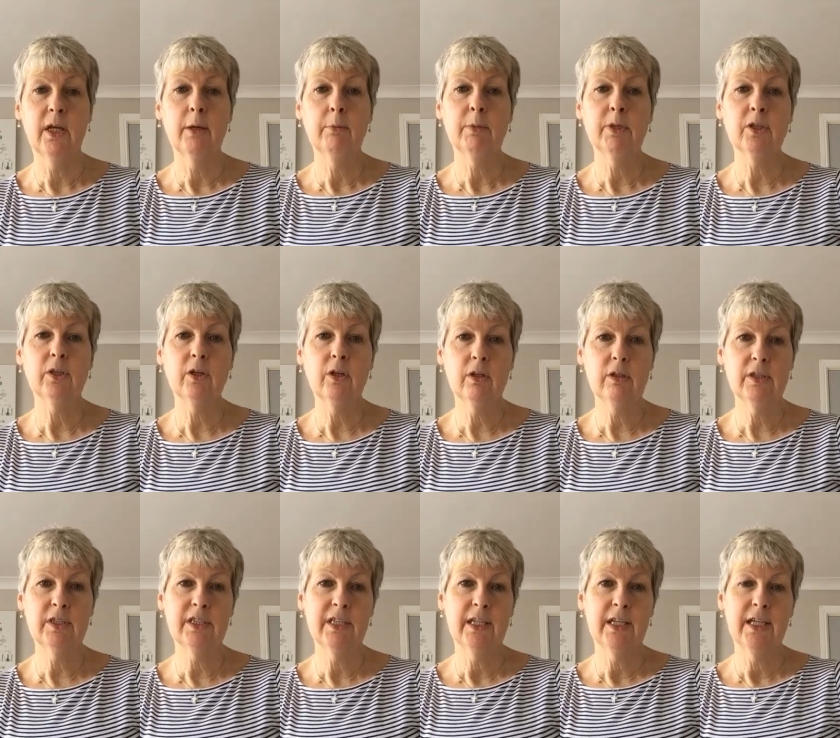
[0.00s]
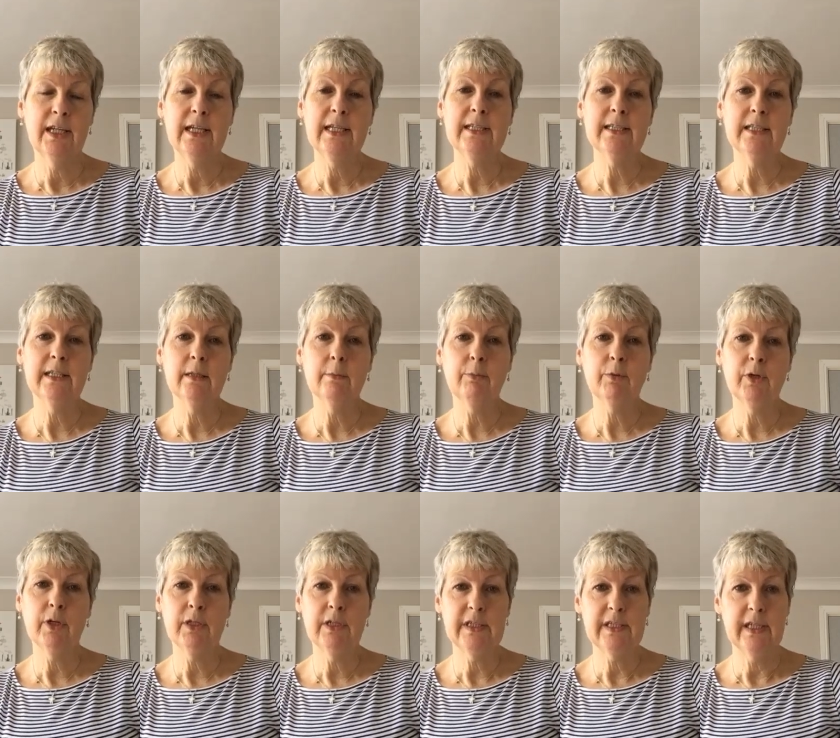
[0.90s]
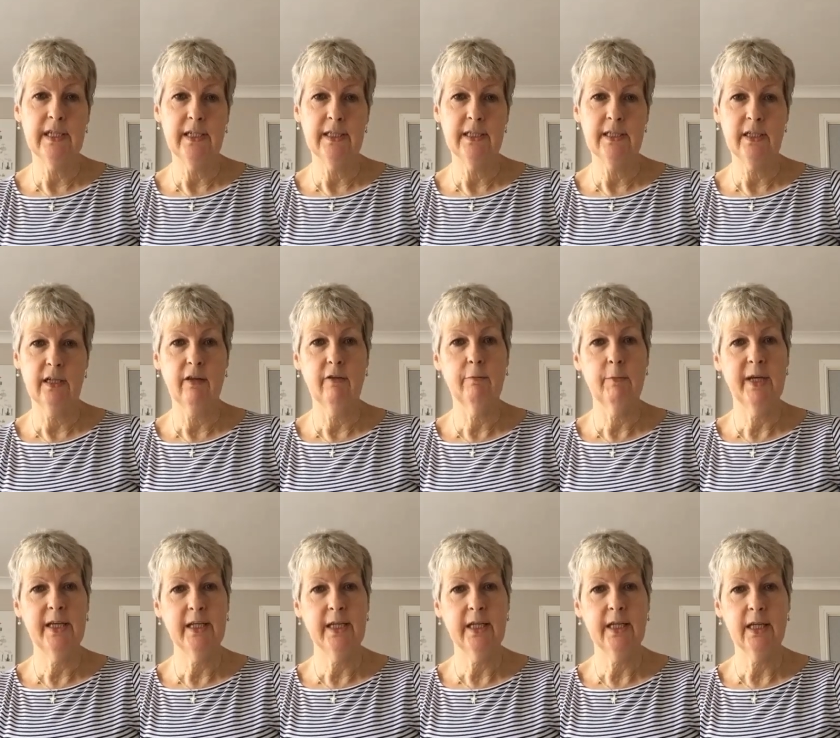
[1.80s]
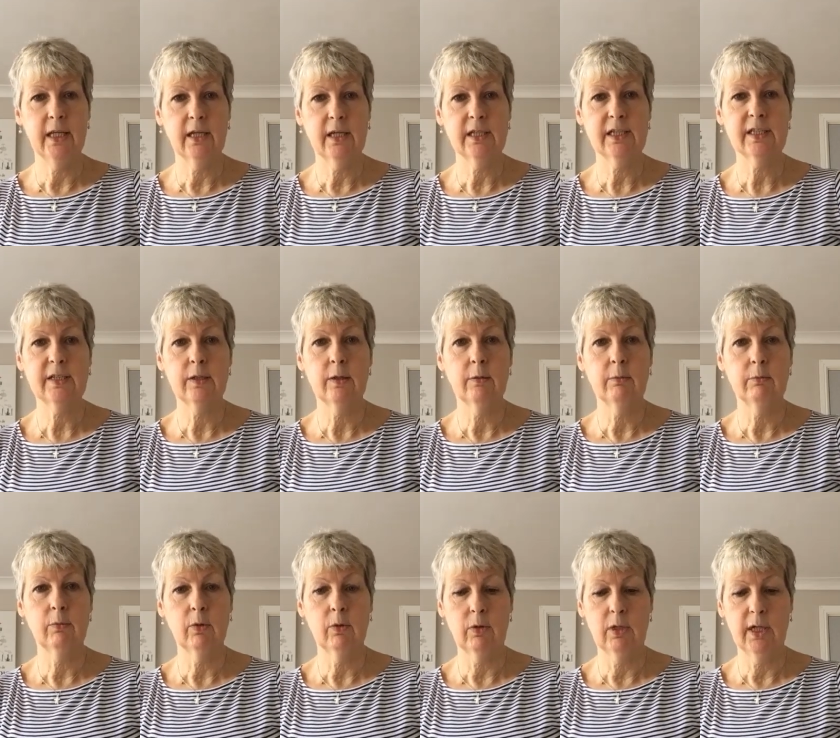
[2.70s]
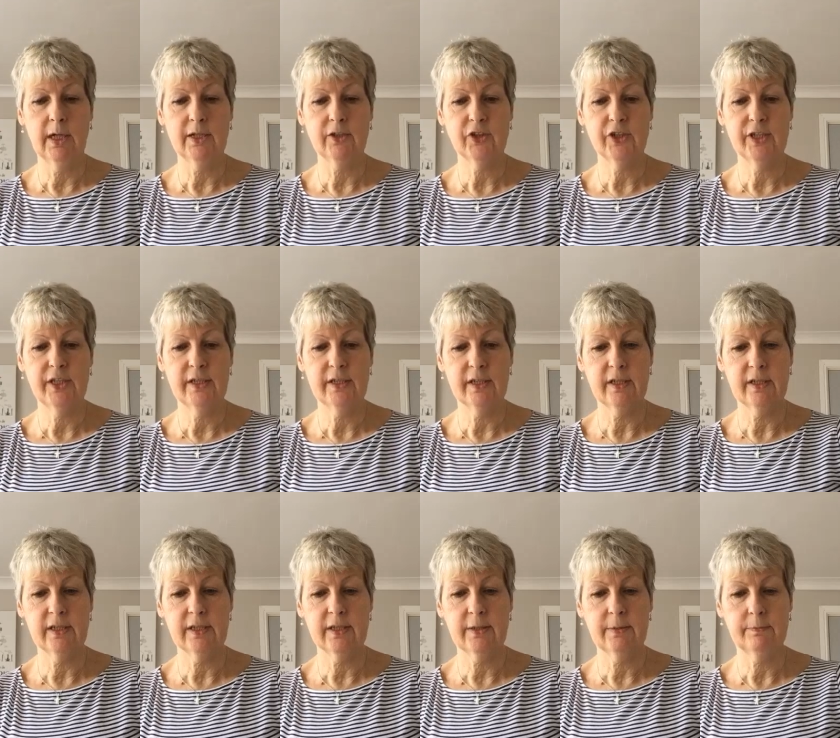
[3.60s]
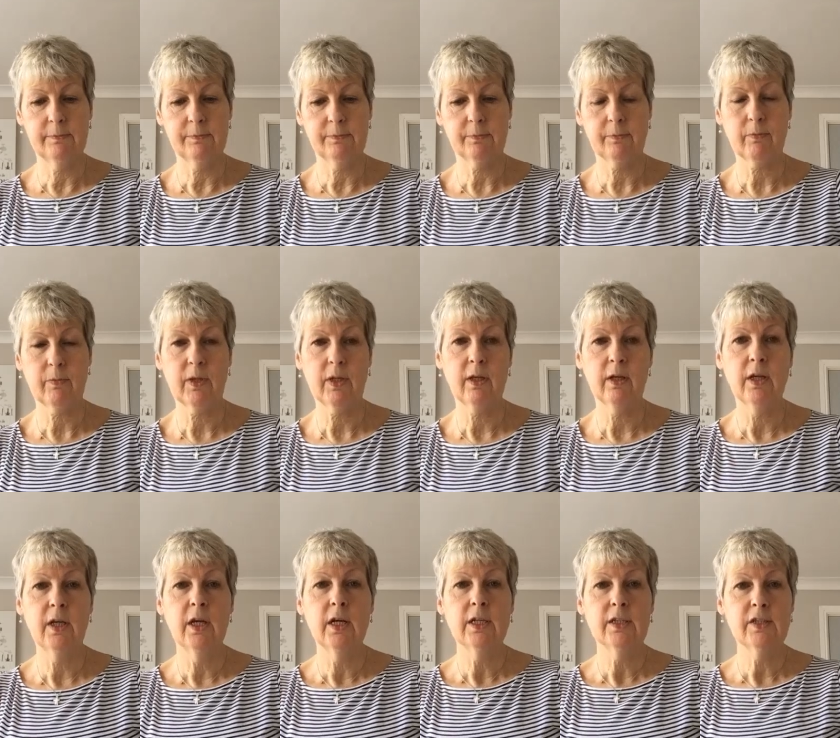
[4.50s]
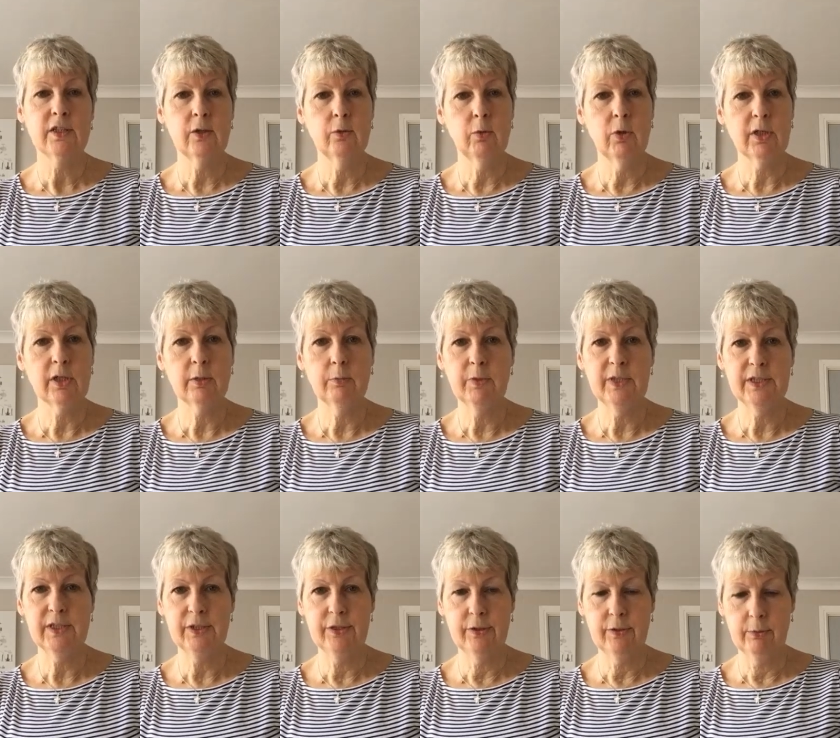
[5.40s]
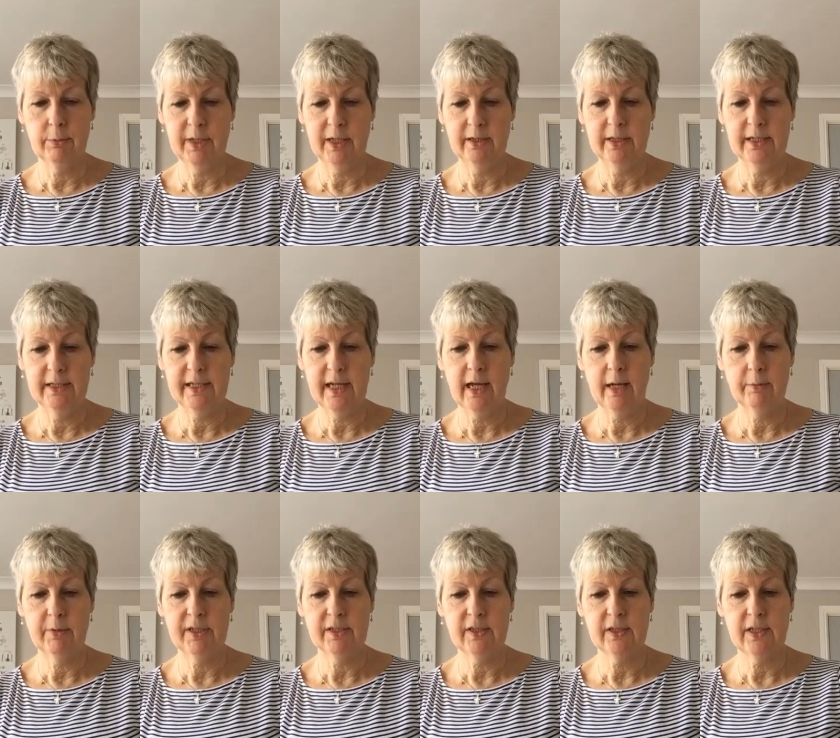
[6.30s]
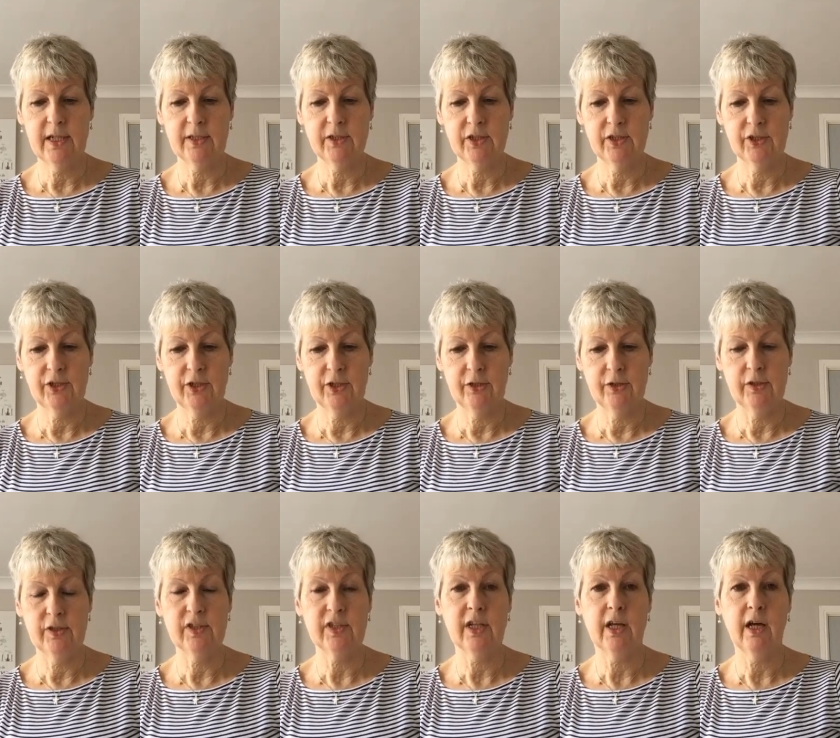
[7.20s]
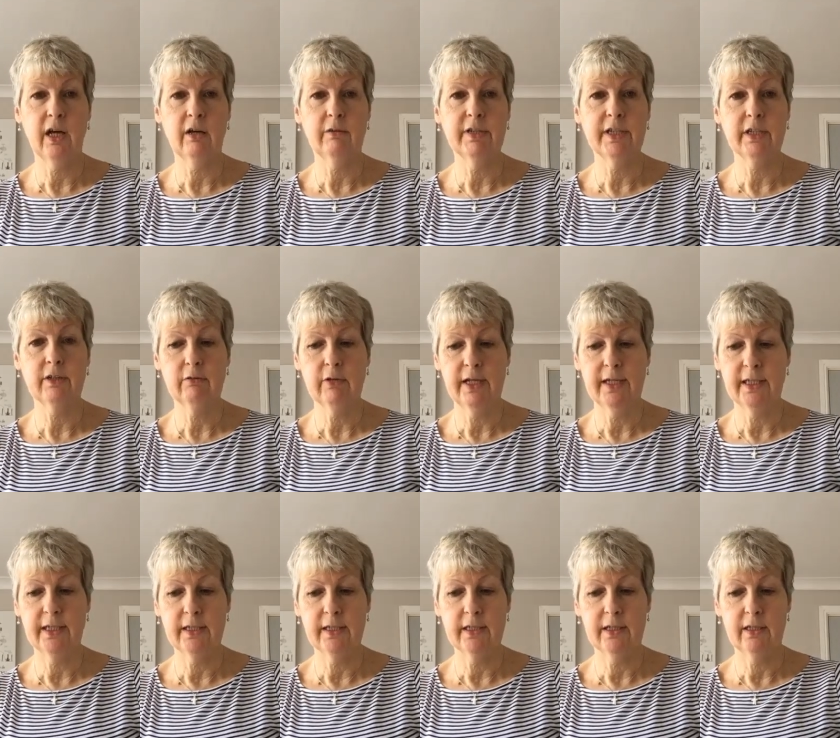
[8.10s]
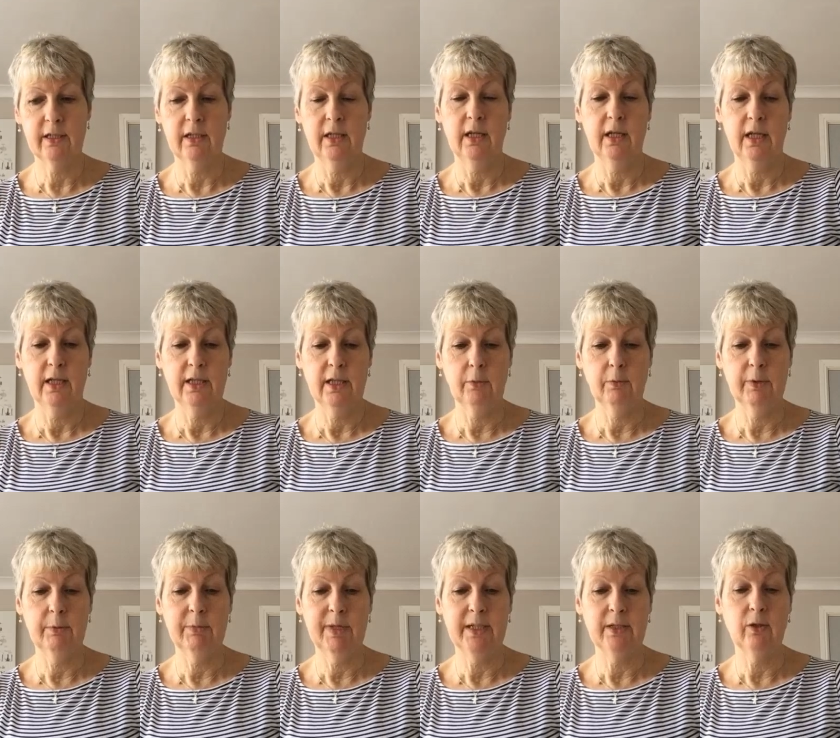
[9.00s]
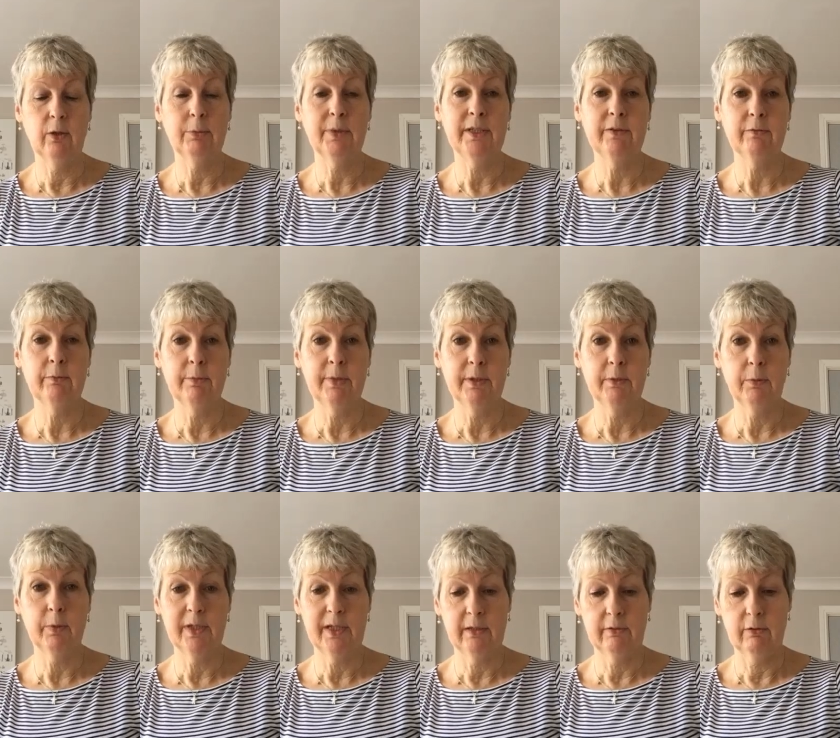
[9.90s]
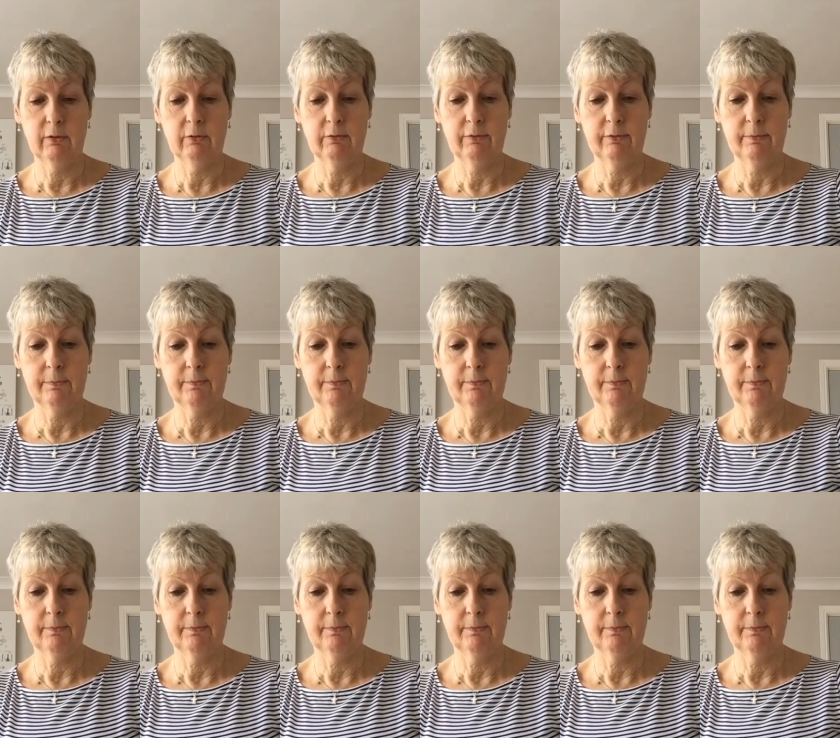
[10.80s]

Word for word: But God is in the process of making us more like Jesus. So what can we do about these habits and attitudes that are ingrained and that we may not even be aware of?